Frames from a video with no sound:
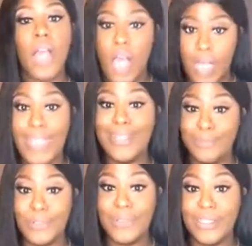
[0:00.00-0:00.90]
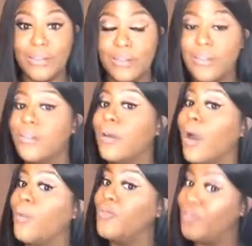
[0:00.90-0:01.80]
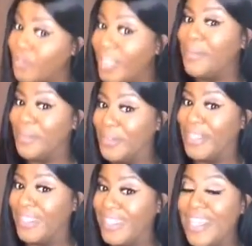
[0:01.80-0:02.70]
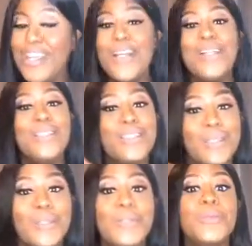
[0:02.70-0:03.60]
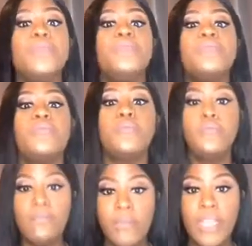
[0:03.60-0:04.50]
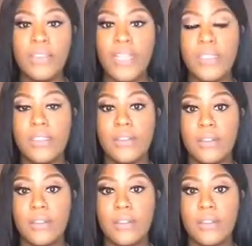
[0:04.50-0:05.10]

I like Maria. I'm feeling Maria. So that's